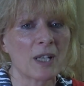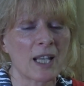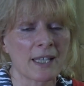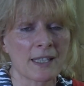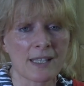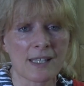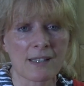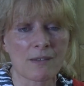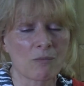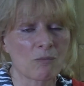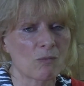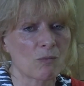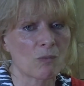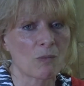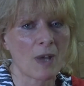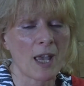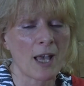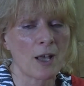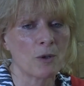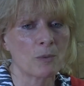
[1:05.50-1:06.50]
plants
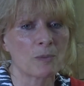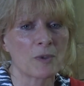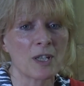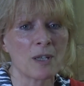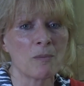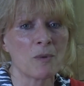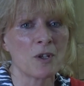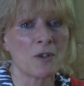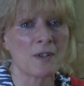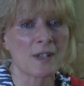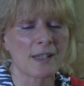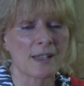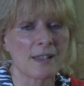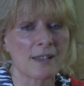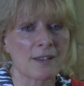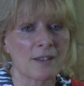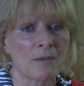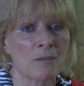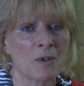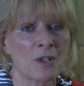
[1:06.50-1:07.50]
help the immune
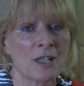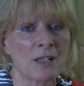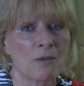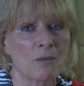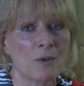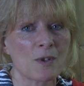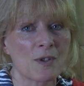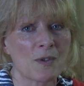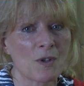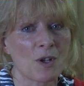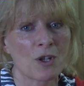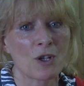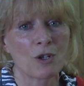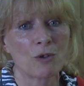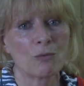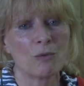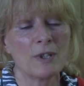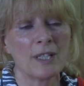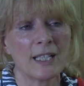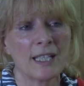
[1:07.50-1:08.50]
system, and it was
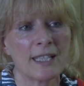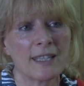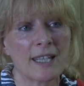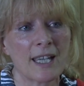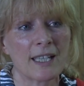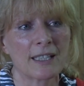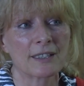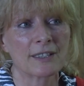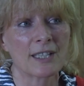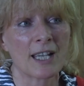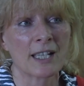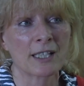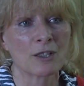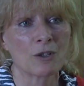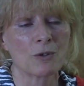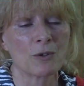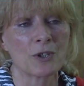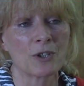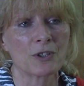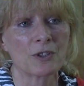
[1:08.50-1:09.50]
really that
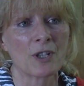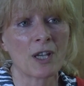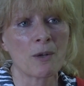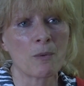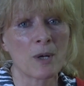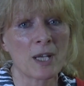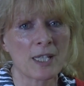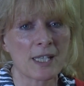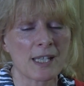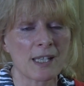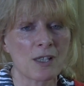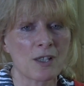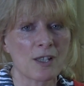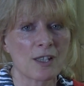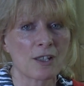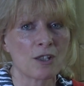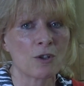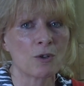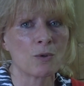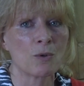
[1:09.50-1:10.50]
angle that I went
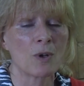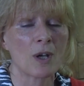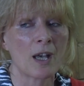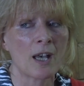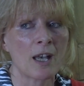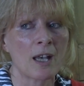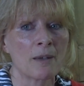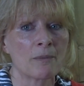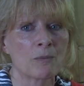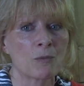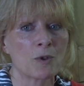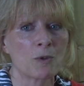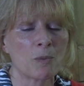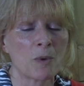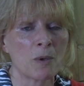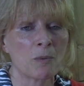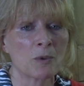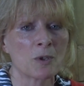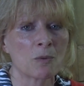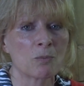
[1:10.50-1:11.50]
into with
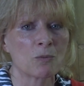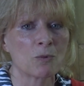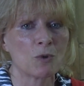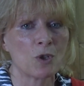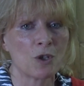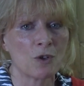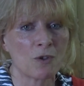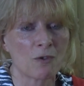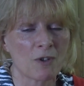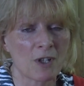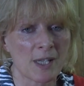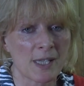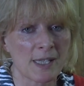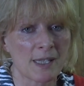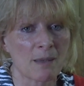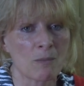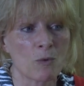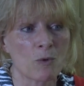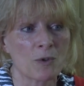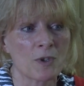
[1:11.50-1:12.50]
Birmingham
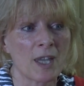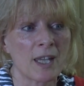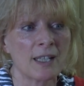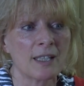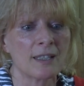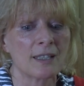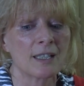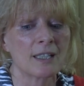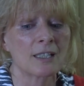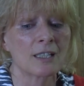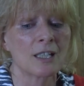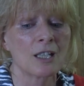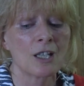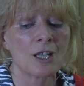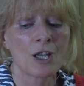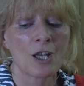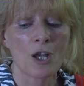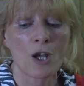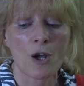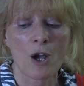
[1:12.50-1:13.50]
University more than anything,
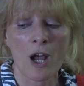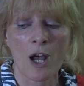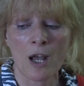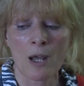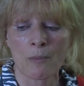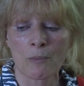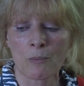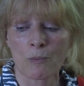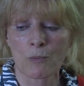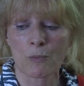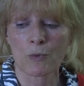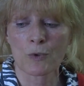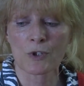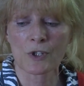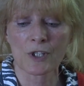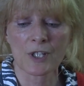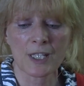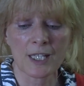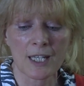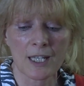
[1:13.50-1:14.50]

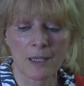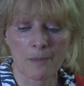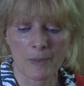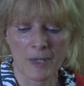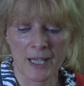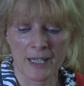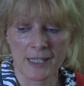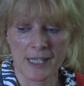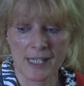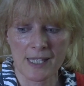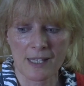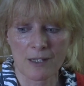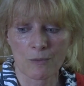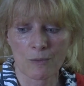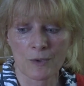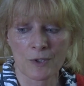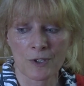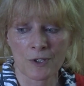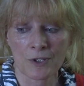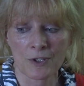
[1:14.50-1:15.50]
was looking at plants
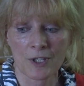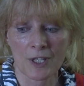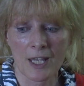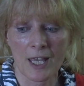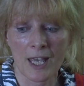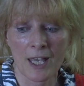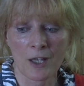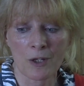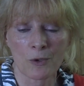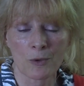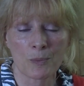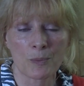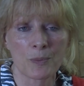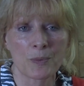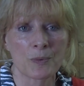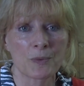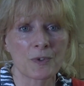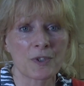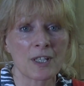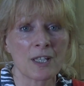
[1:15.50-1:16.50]
that would
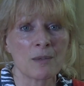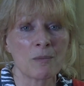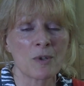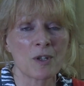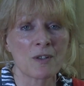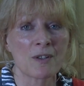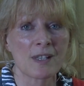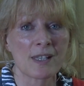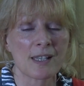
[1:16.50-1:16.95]
help the immune